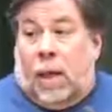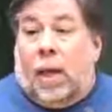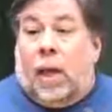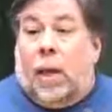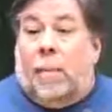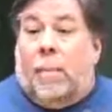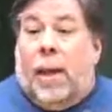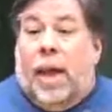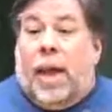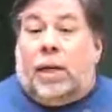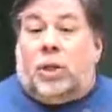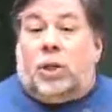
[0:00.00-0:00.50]

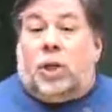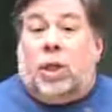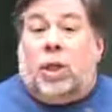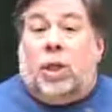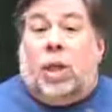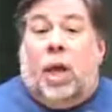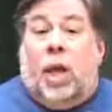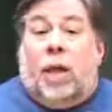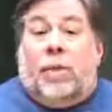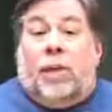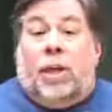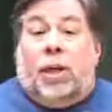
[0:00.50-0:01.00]

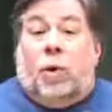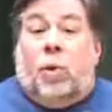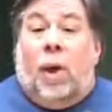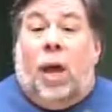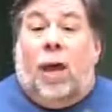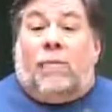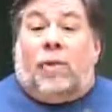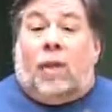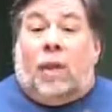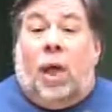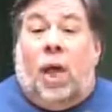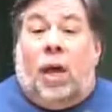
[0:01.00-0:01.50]
Imagine that you
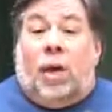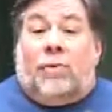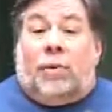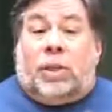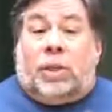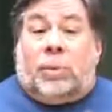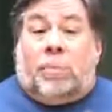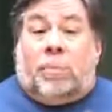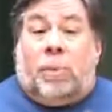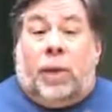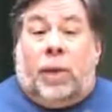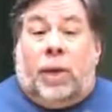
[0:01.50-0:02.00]
have a lot of
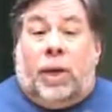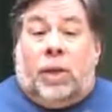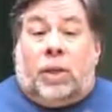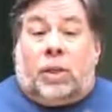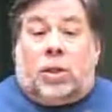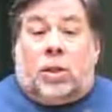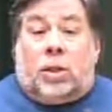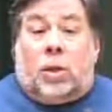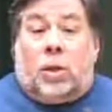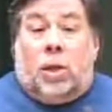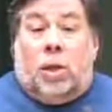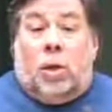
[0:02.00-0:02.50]

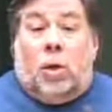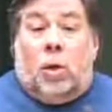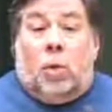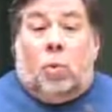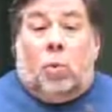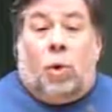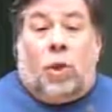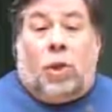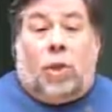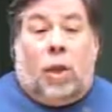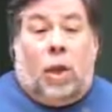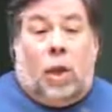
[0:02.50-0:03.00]
experience
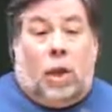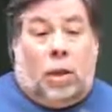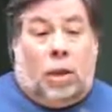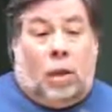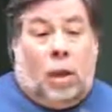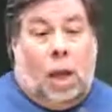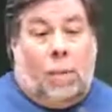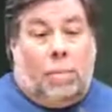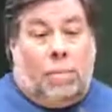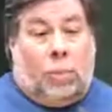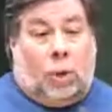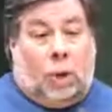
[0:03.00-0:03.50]
with
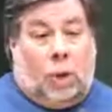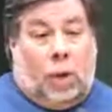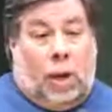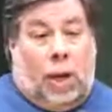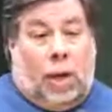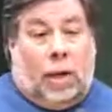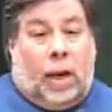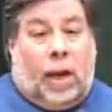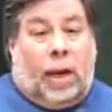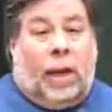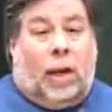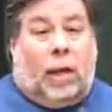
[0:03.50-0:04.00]
lumber,
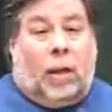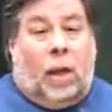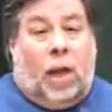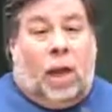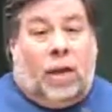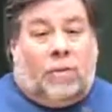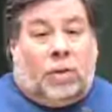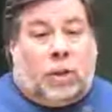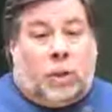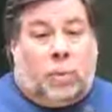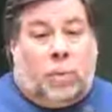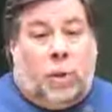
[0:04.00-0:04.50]
and I had a
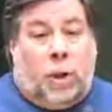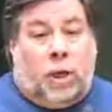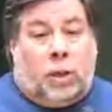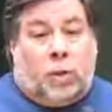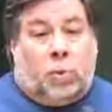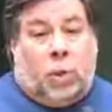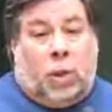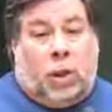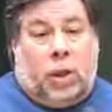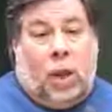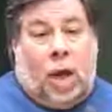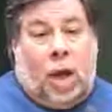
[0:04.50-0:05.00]
lot of
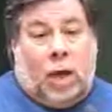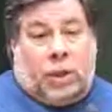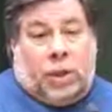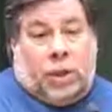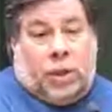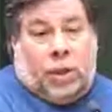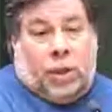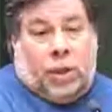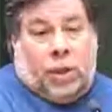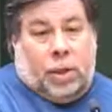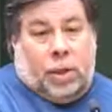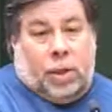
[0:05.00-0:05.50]
experience with
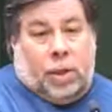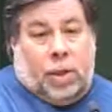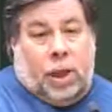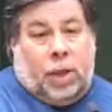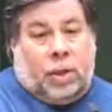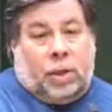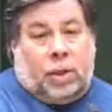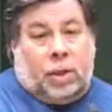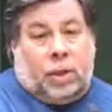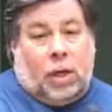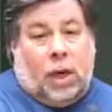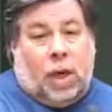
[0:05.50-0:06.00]
logic
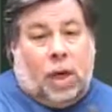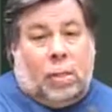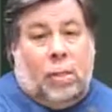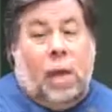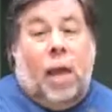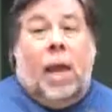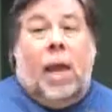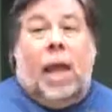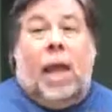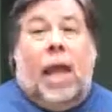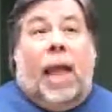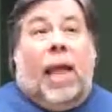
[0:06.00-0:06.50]
at the time,
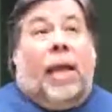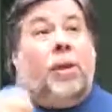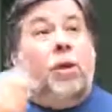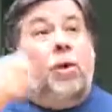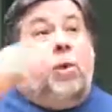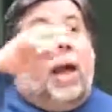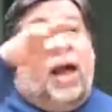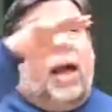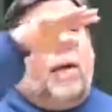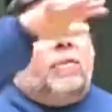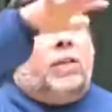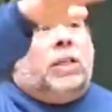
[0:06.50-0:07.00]
and
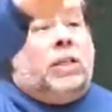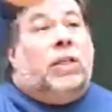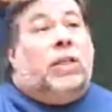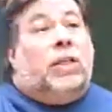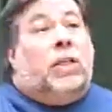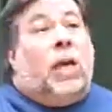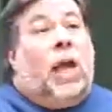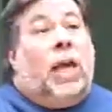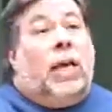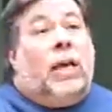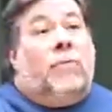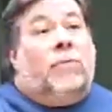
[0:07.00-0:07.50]
you have a
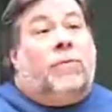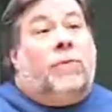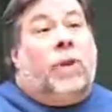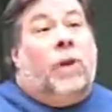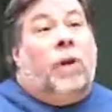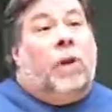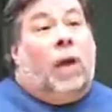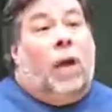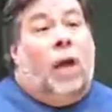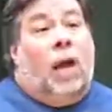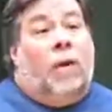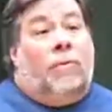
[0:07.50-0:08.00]
design of,
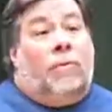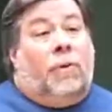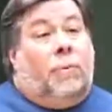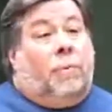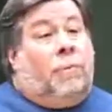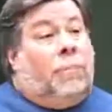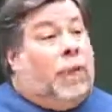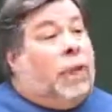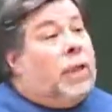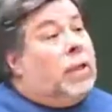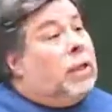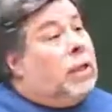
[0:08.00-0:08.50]
of a
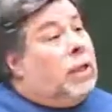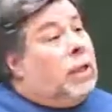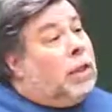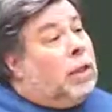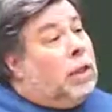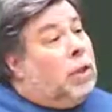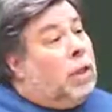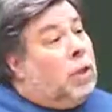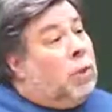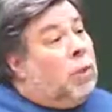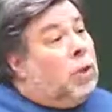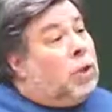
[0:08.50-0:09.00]

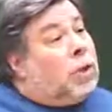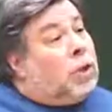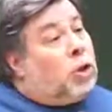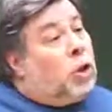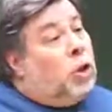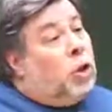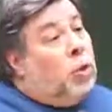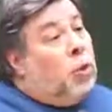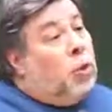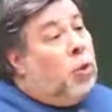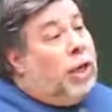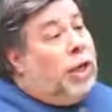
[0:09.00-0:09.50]
building with
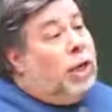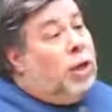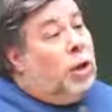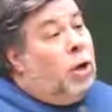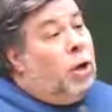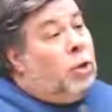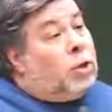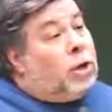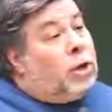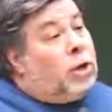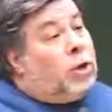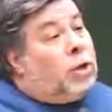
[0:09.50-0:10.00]
certain
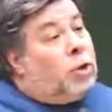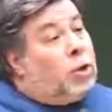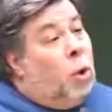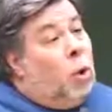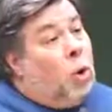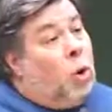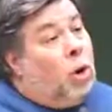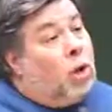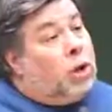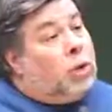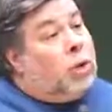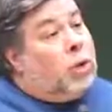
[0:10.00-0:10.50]
windows and
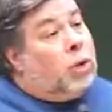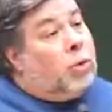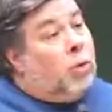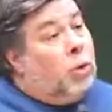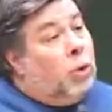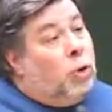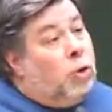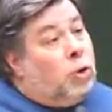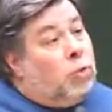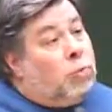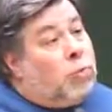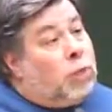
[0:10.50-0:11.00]
doors and
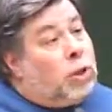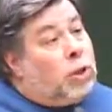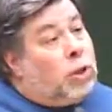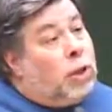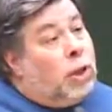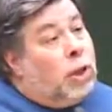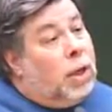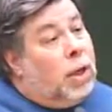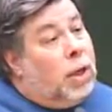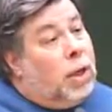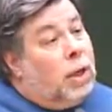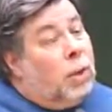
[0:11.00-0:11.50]
rooms,
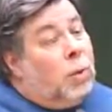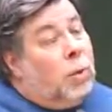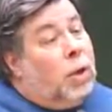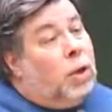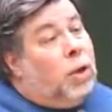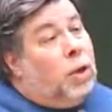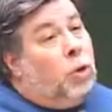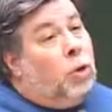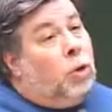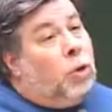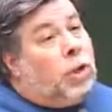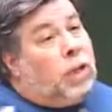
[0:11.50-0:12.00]
well,
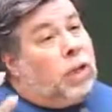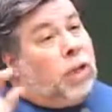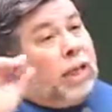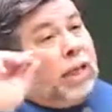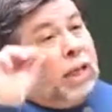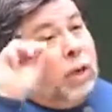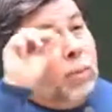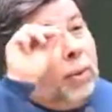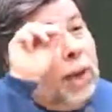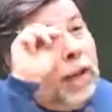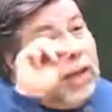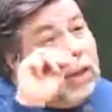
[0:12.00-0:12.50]
you could
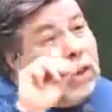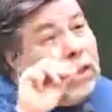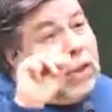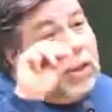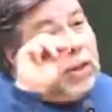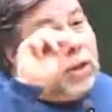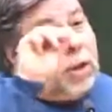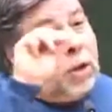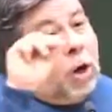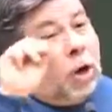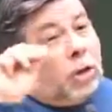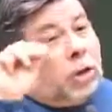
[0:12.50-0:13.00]
theoretically
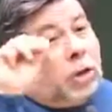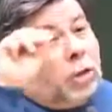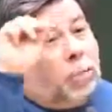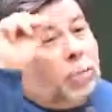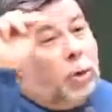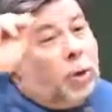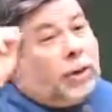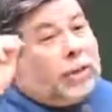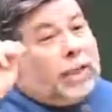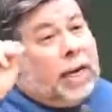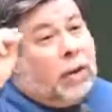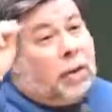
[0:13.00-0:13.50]
start to
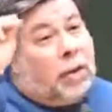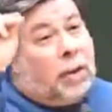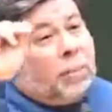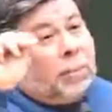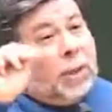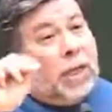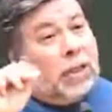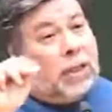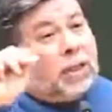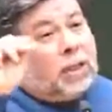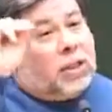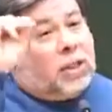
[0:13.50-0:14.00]
put down the
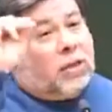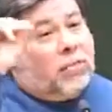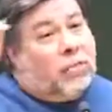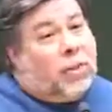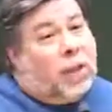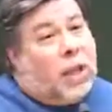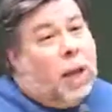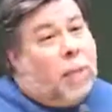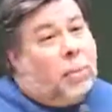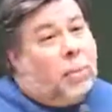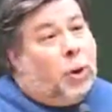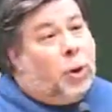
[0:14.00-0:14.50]
pieces
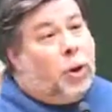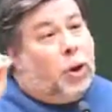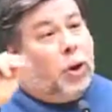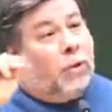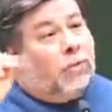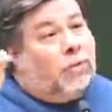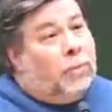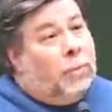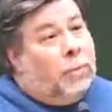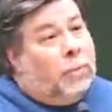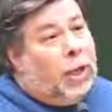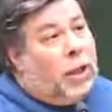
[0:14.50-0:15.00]
of lumber
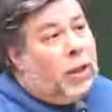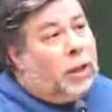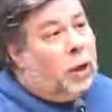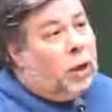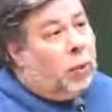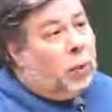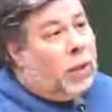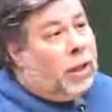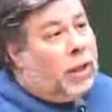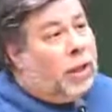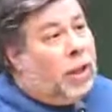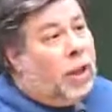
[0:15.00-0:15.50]
you're
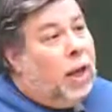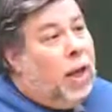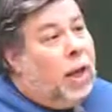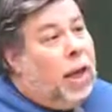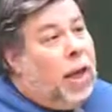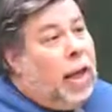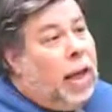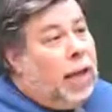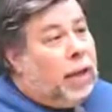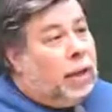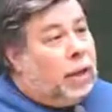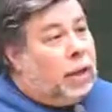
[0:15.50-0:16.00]
familiar with
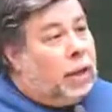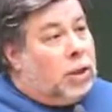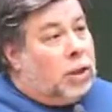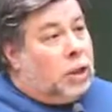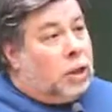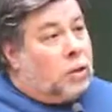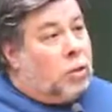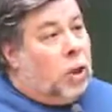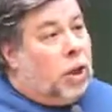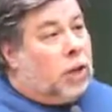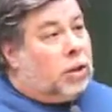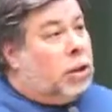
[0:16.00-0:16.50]
and
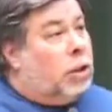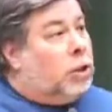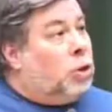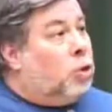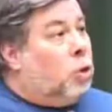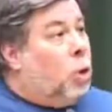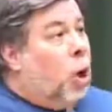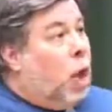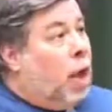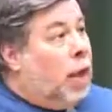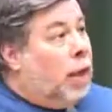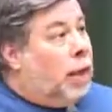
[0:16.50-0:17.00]
construct a
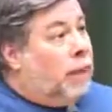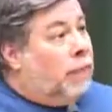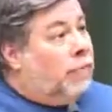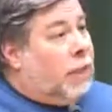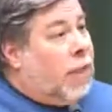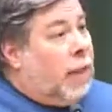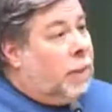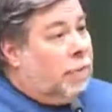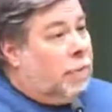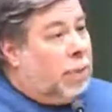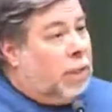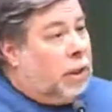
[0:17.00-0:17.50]
drawing of
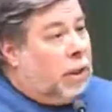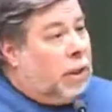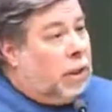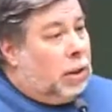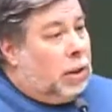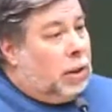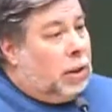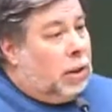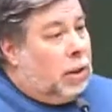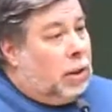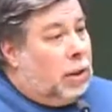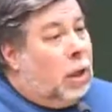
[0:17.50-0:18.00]
that
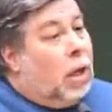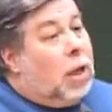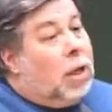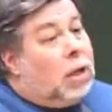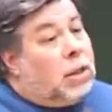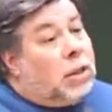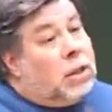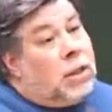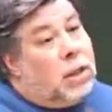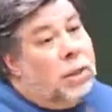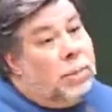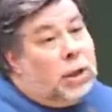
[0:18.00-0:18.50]
building.
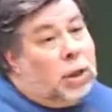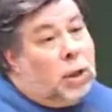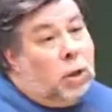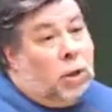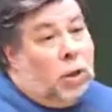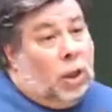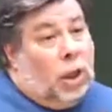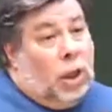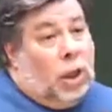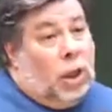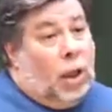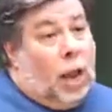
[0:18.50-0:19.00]

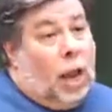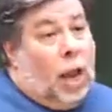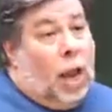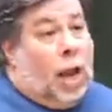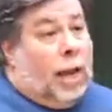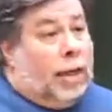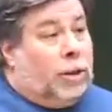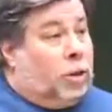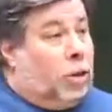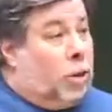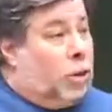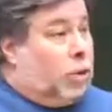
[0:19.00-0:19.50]
Similarly,
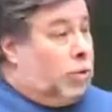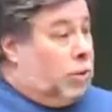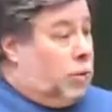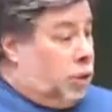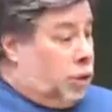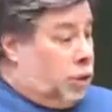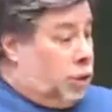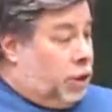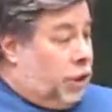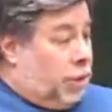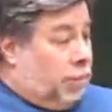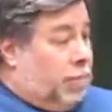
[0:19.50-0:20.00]
I
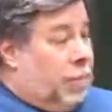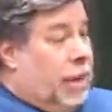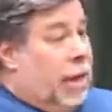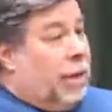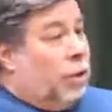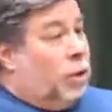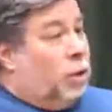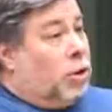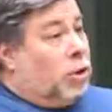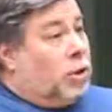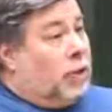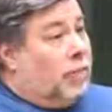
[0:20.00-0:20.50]
took chip
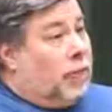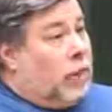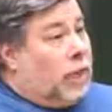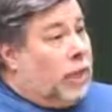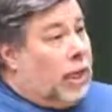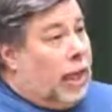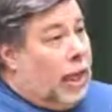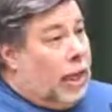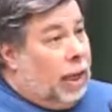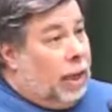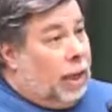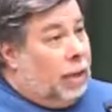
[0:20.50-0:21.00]
manuals of the
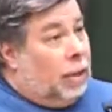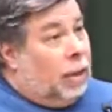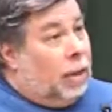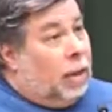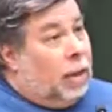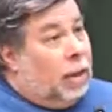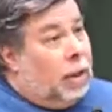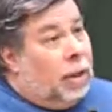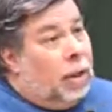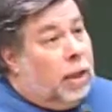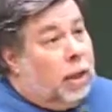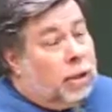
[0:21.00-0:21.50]
day,
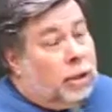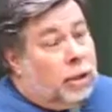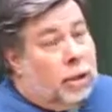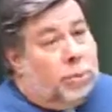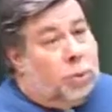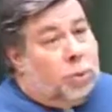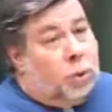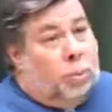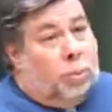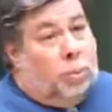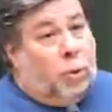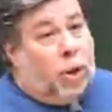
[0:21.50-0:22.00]
and
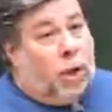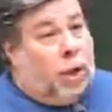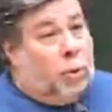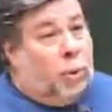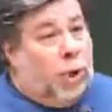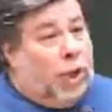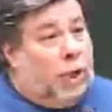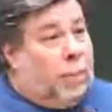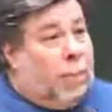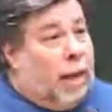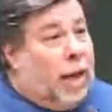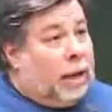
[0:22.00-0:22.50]
chips were pretty
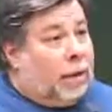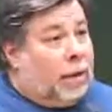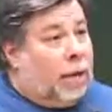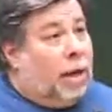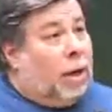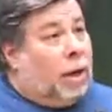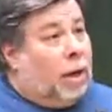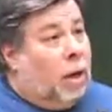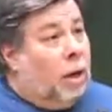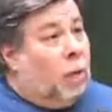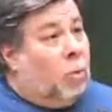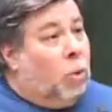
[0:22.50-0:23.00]
weak back
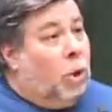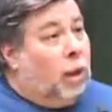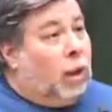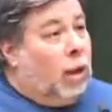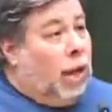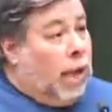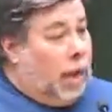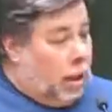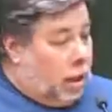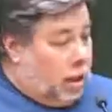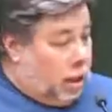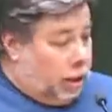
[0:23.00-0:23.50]
then, you know, one
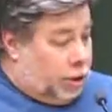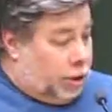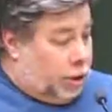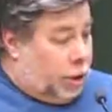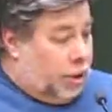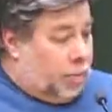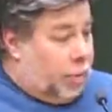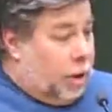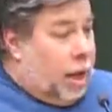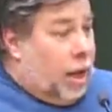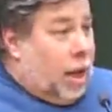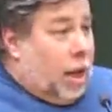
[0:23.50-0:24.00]
gate on a
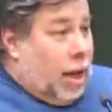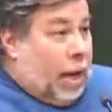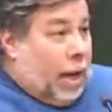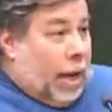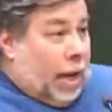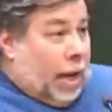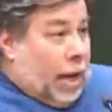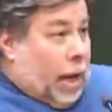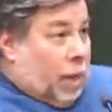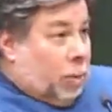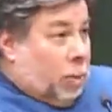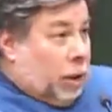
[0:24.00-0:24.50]
chip,
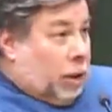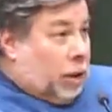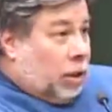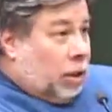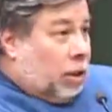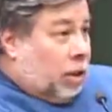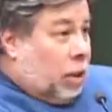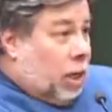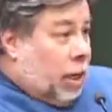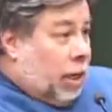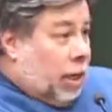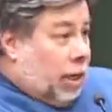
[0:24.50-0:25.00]
and I would
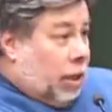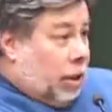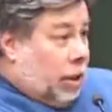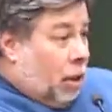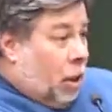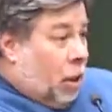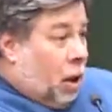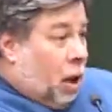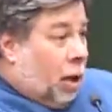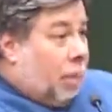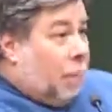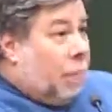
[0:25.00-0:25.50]

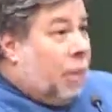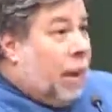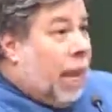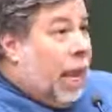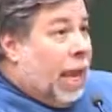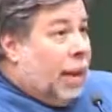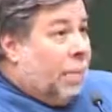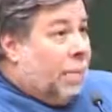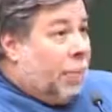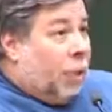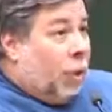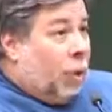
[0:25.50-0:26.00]
design on
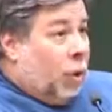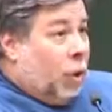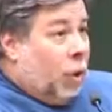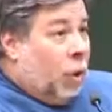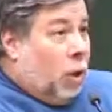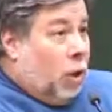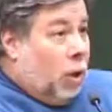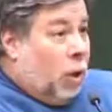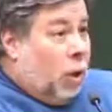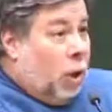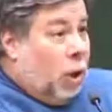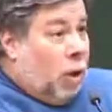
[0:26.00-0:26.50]
paper
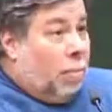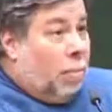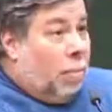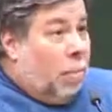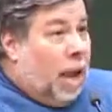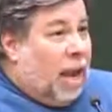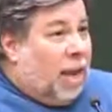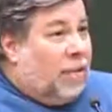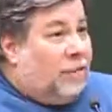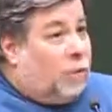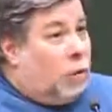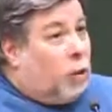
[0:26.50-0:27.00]

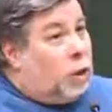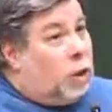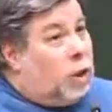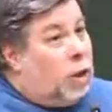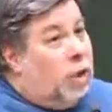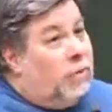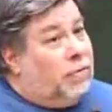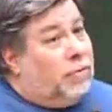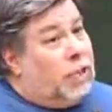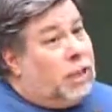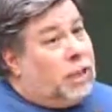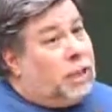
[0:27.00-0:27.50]
my
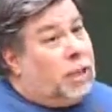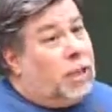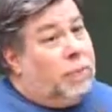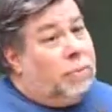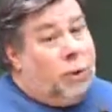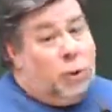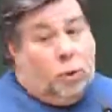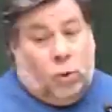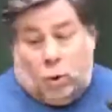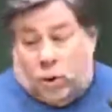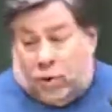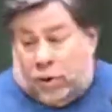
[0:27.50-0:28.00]
version of this
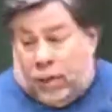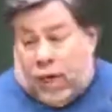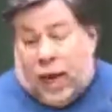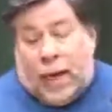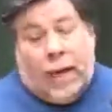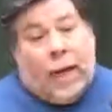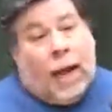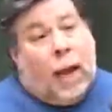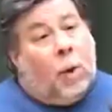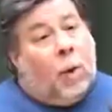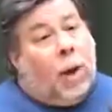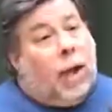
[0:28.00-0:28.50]
computer that I
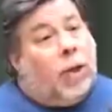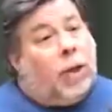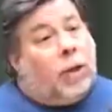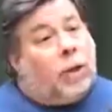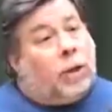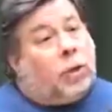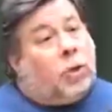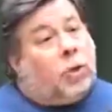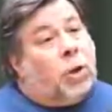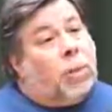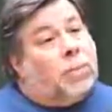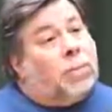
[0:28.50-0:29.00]
now had a
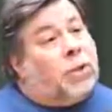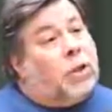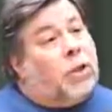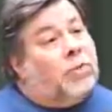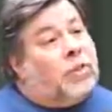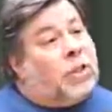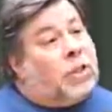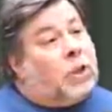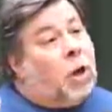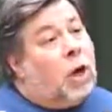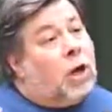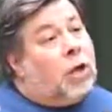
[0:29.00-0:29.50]
description
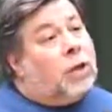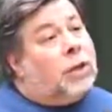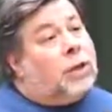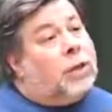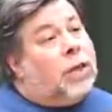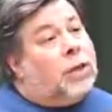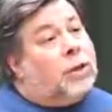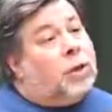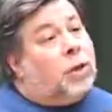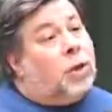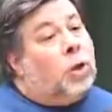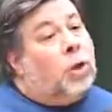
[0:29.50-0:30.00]
of its
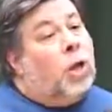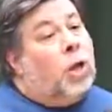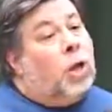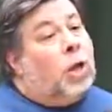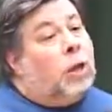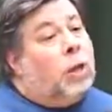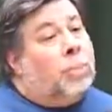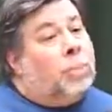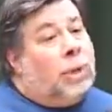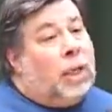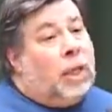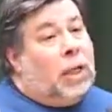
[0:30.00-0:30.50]
architecture,
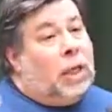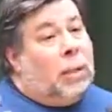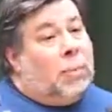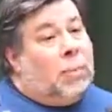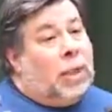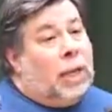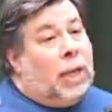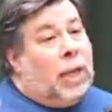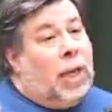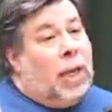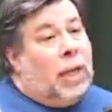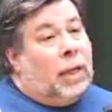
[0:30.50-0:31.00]
the
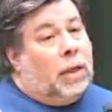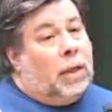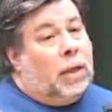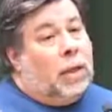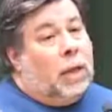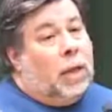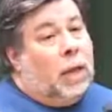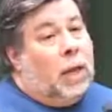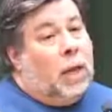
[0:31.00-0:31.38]
PDP 8.